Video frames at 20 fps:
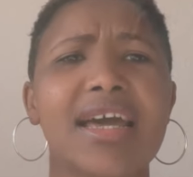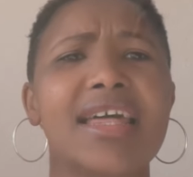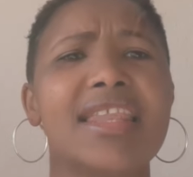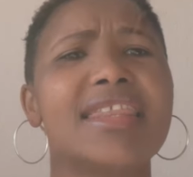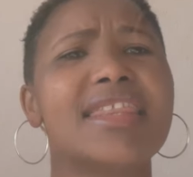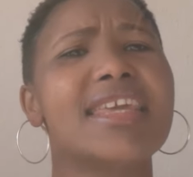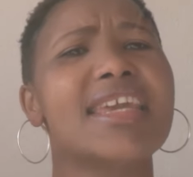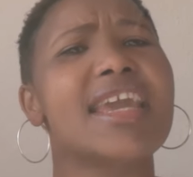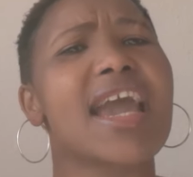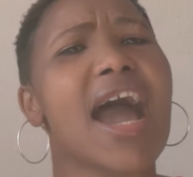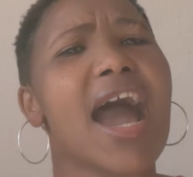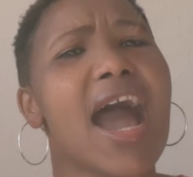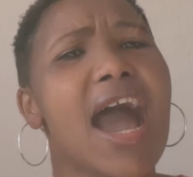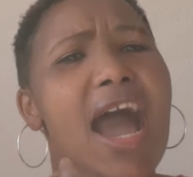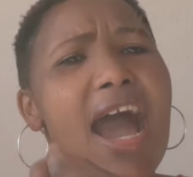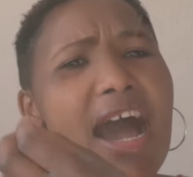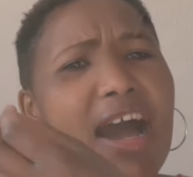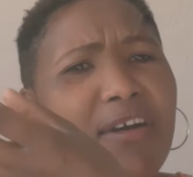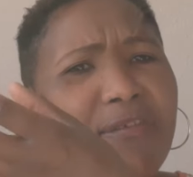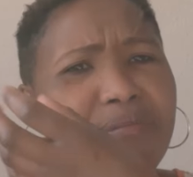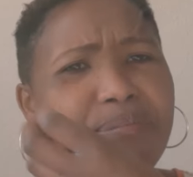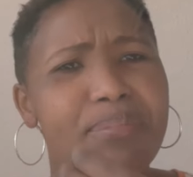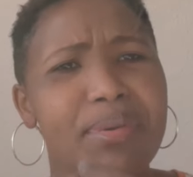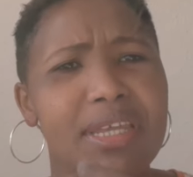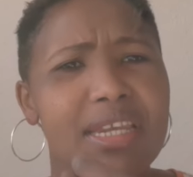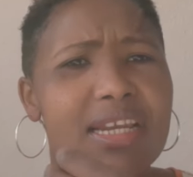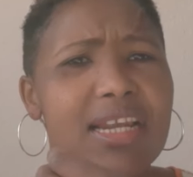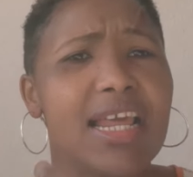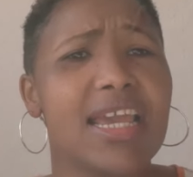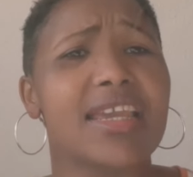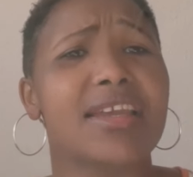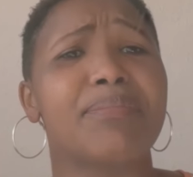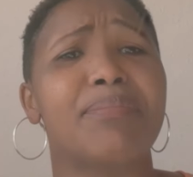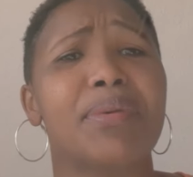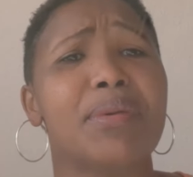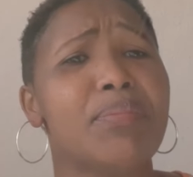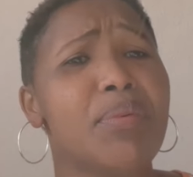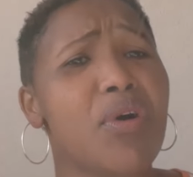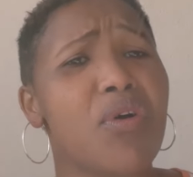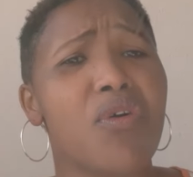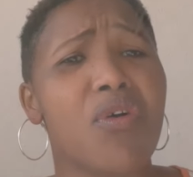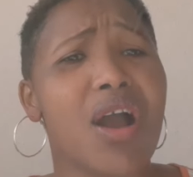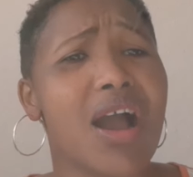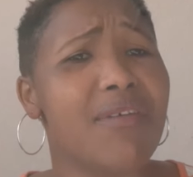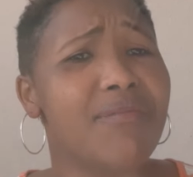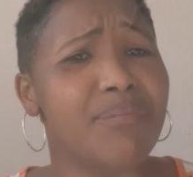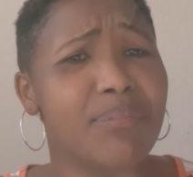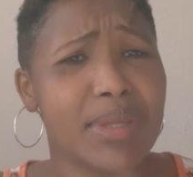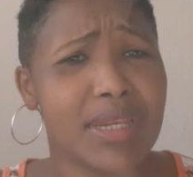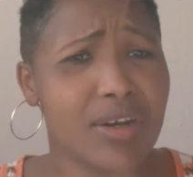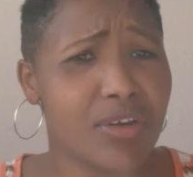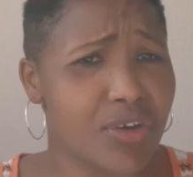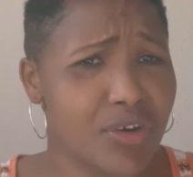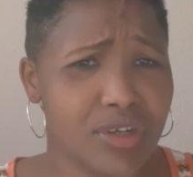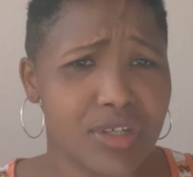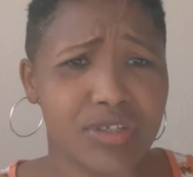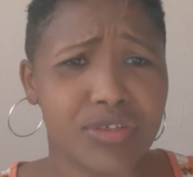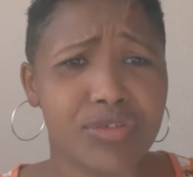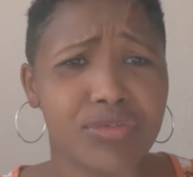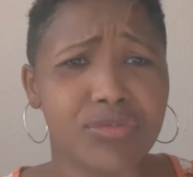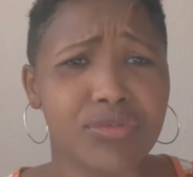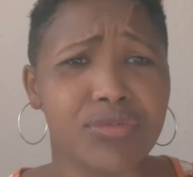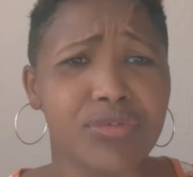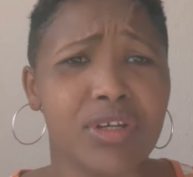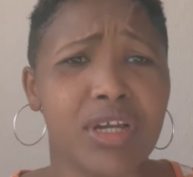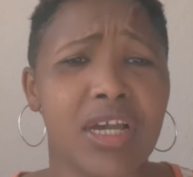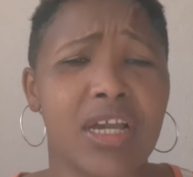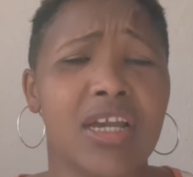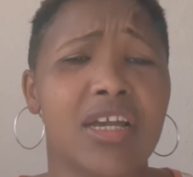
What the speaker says: they have been, like, people who have been going to